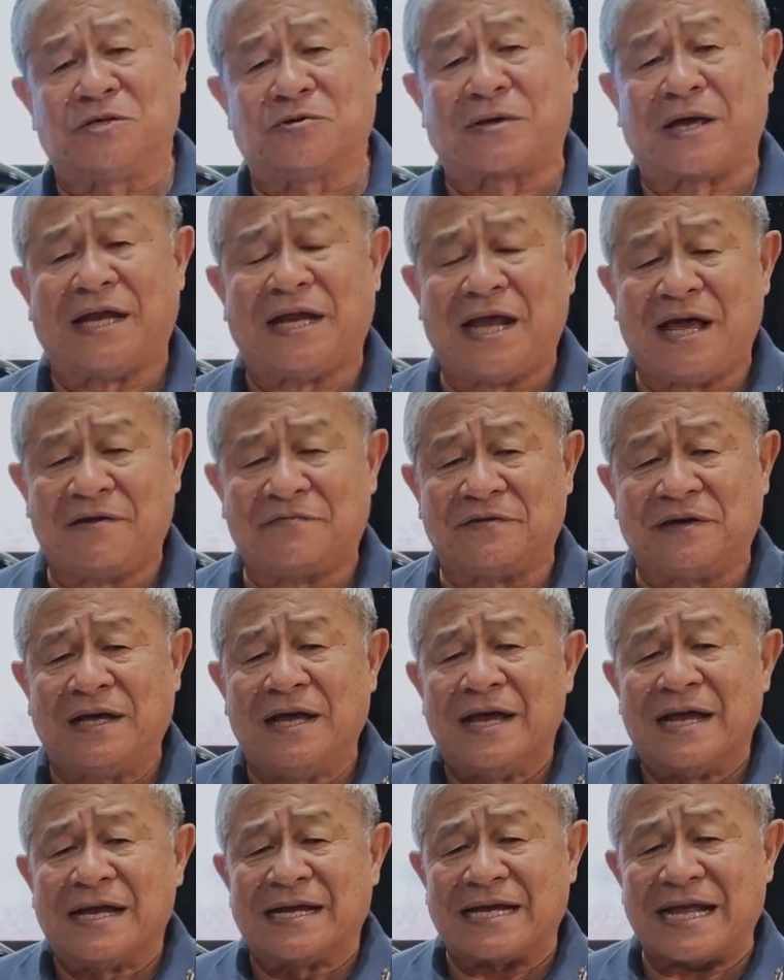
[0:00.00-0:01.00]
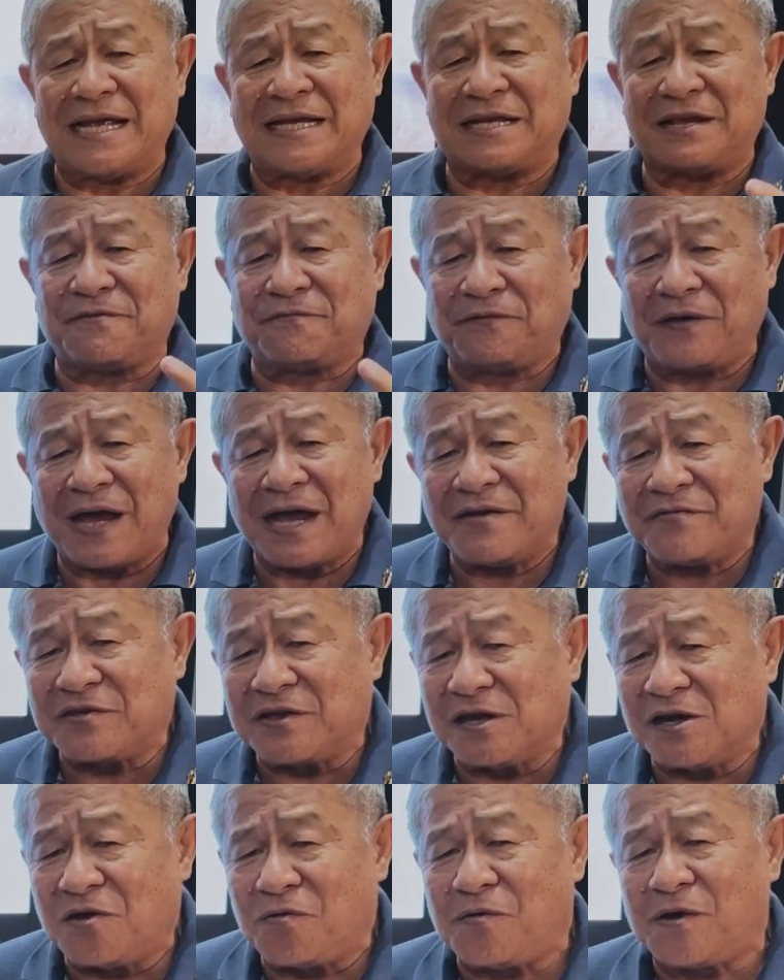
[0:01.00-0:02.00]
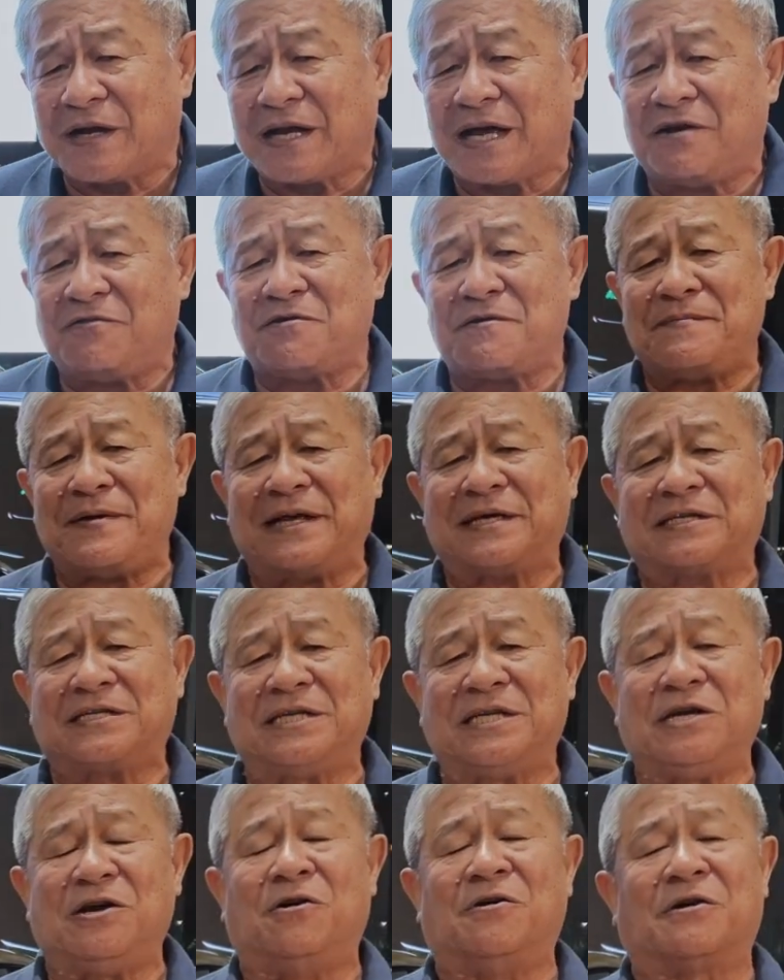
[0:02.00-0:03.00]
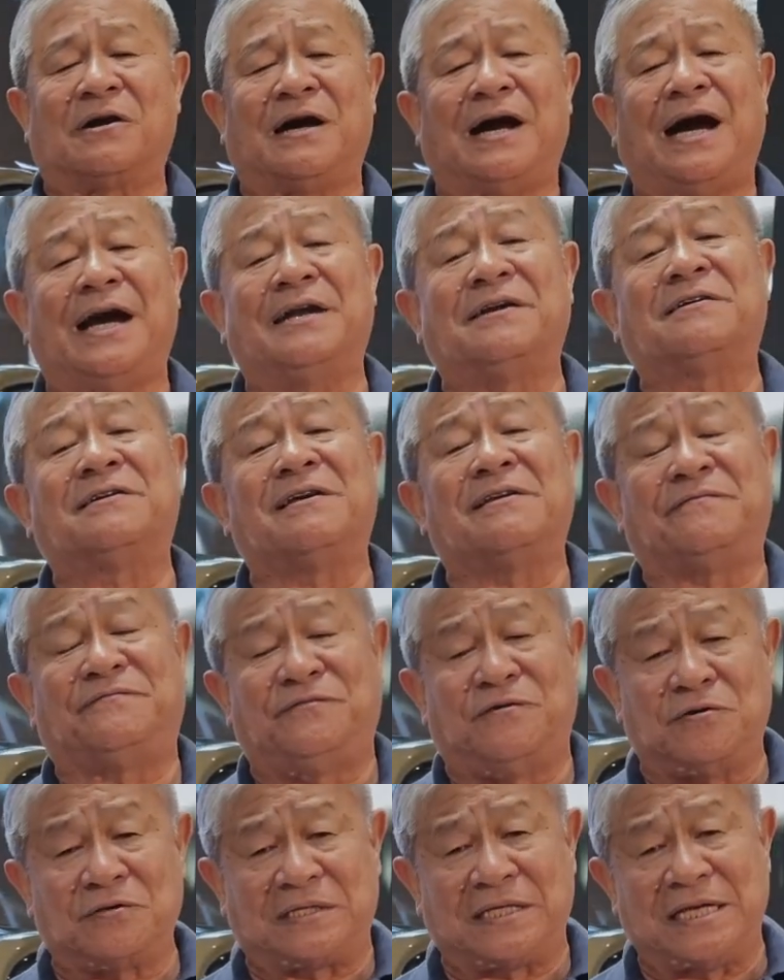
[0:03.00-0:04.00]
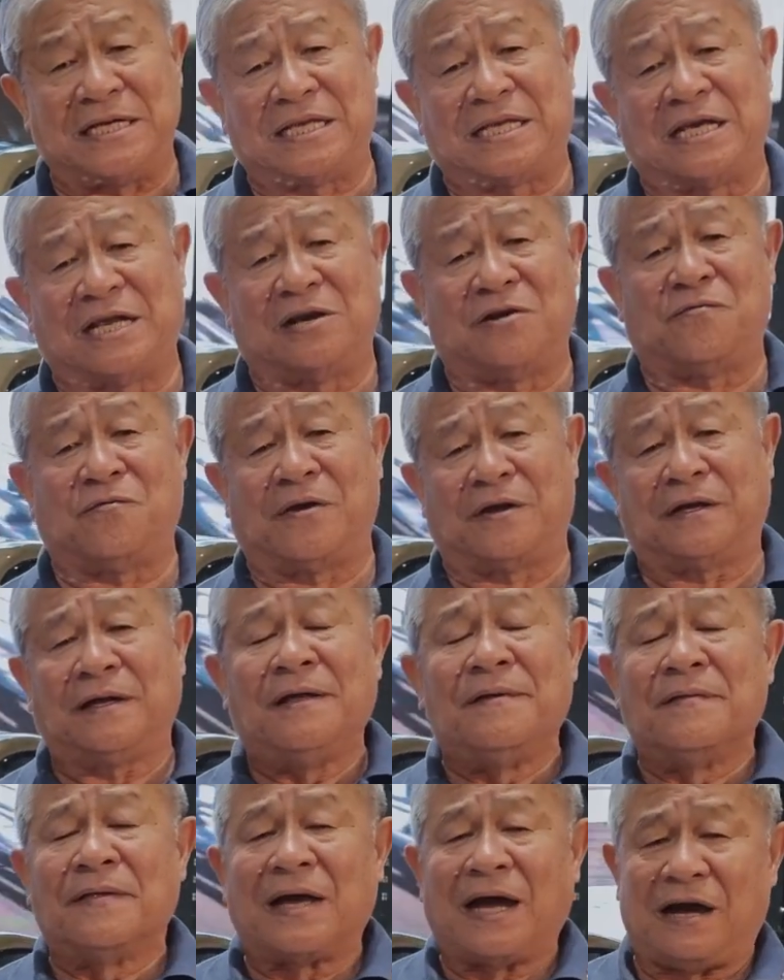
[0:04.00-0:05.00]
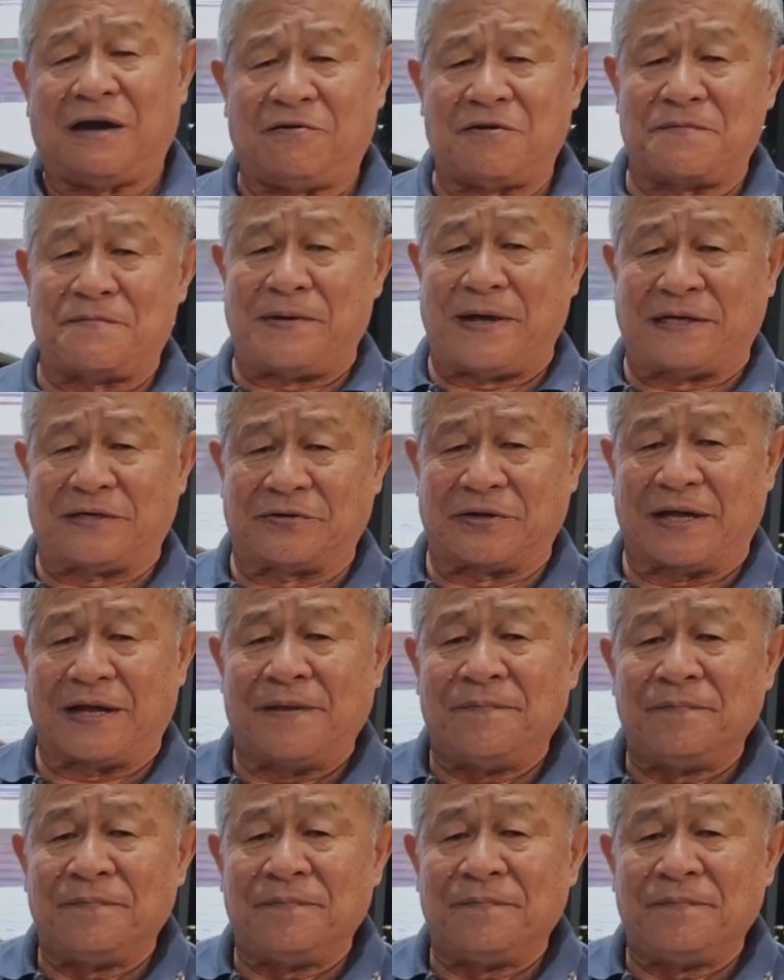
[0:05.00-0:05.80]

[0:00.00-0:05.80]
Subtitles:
You can have a 95 kilowatt hour battery or a 114 kilowatt hour battery.